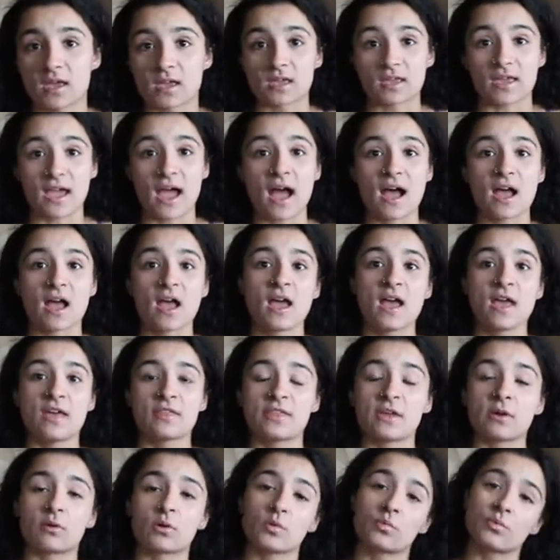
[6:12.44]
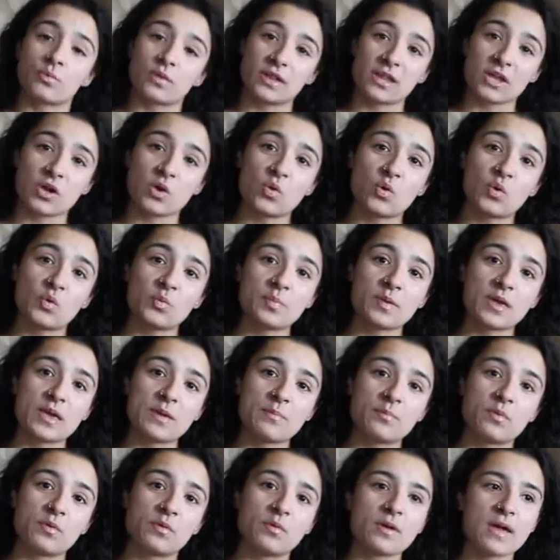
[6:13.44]
yeah, they were really cool
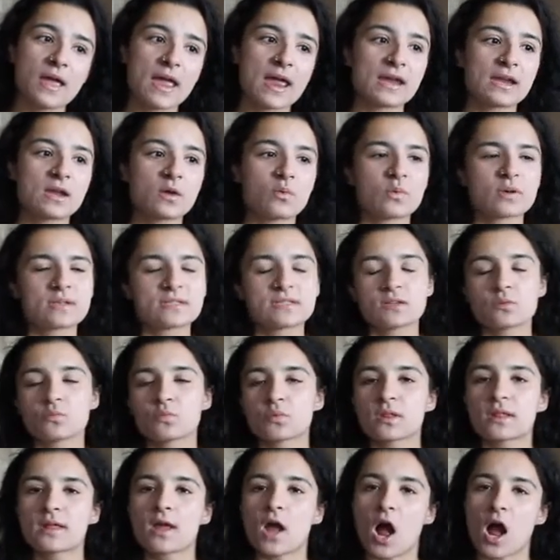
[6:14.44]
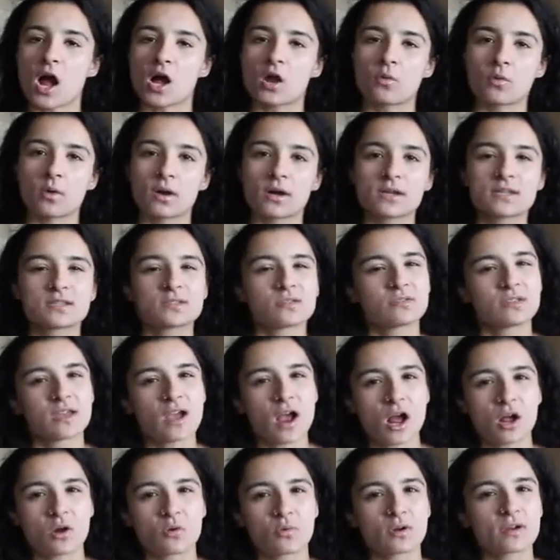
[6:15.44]
people, and it wasn't really awkward. It's only
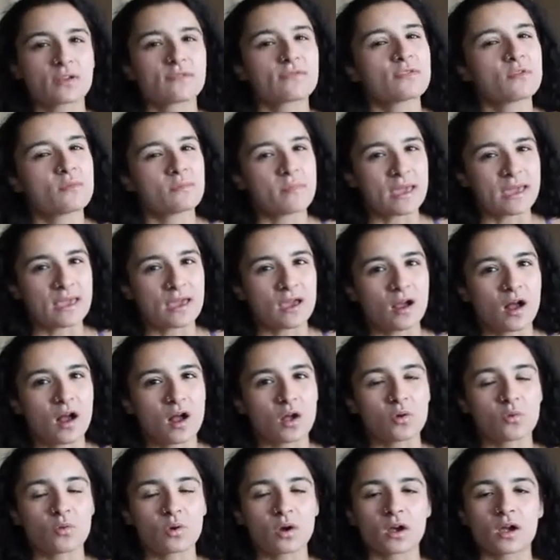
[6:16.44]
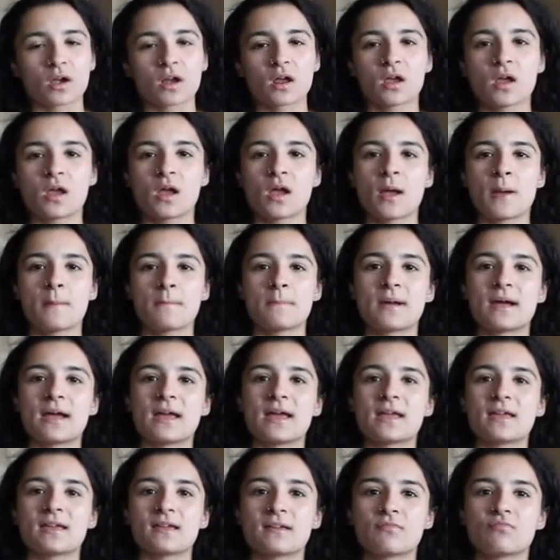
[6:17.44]
awkward if you make it awkward.
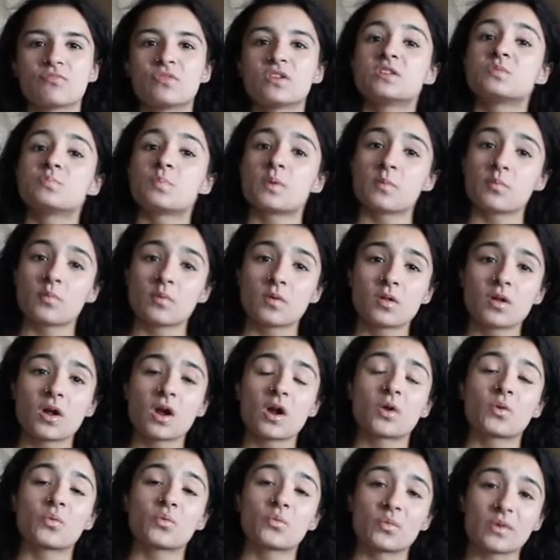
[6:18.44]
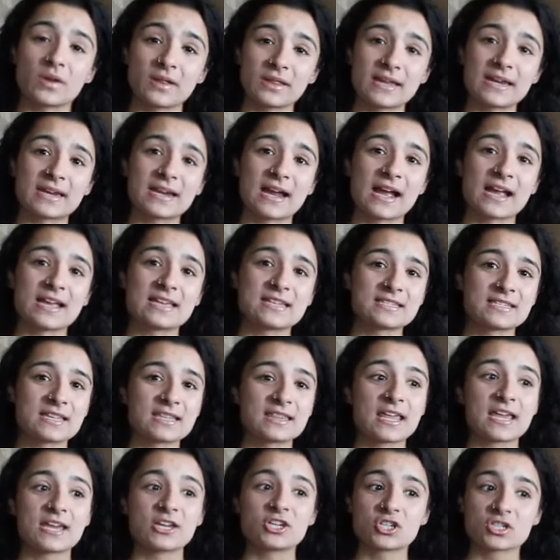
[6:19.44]
But these people are really nice,
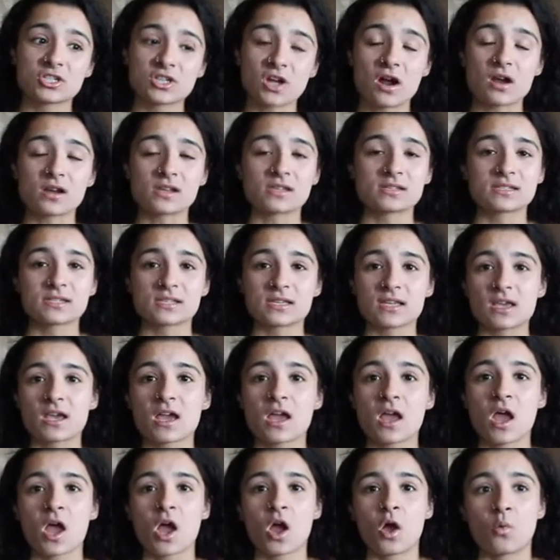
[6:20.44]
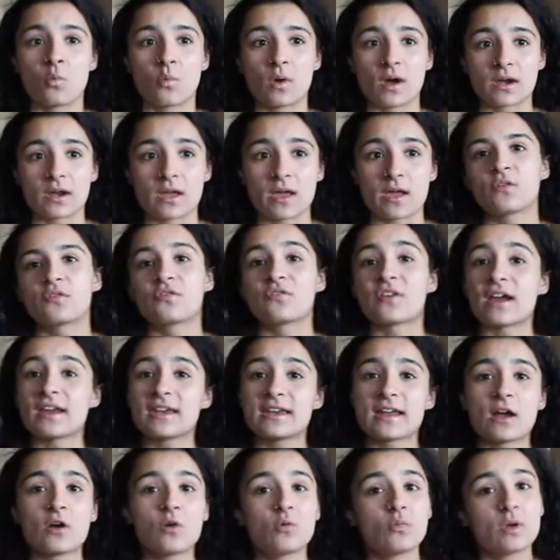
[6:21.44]
and they just honestly want to
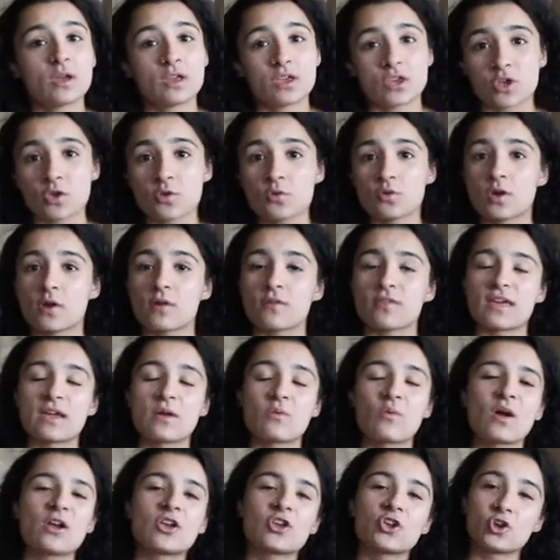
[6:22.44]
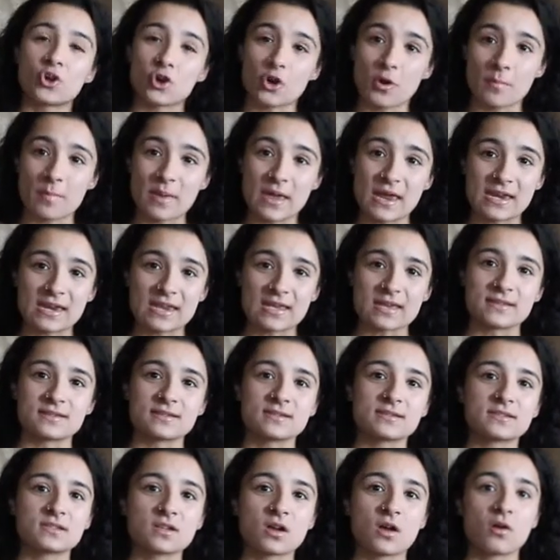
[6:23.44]
find out what you know. They want your
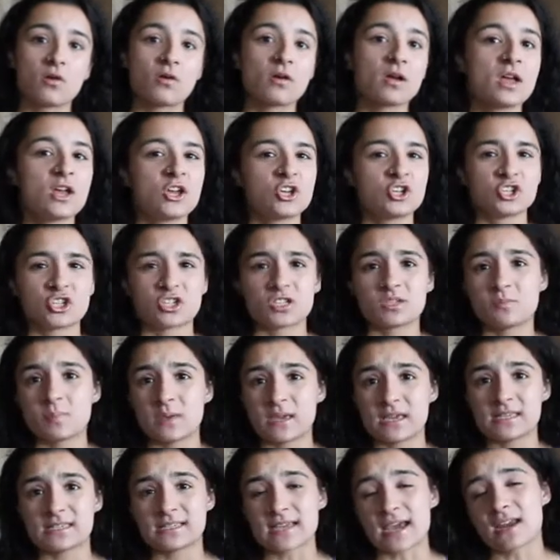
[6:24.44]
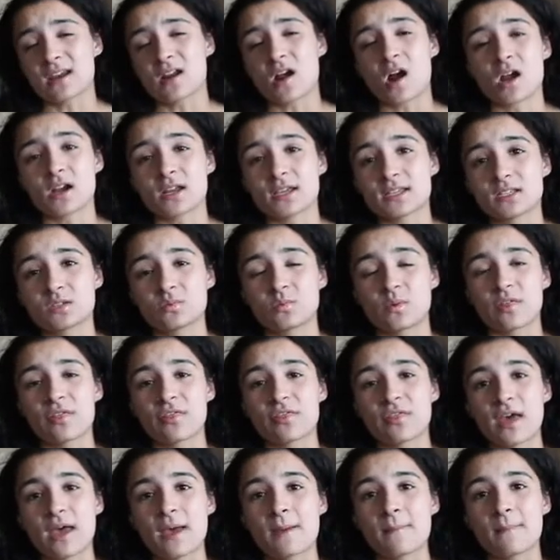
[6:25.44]
opinion. So just be dead honest with
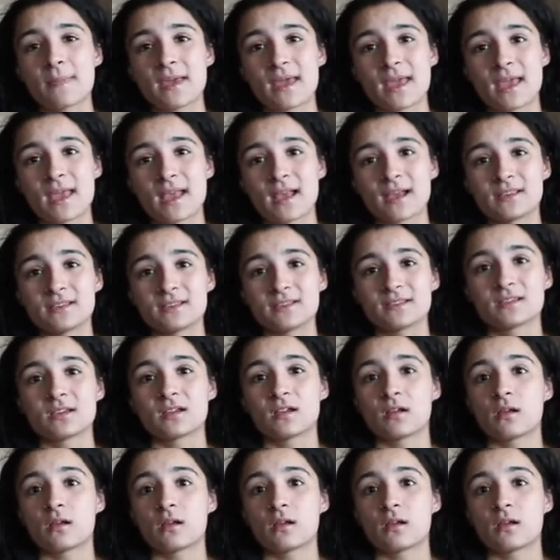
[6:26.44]
them, and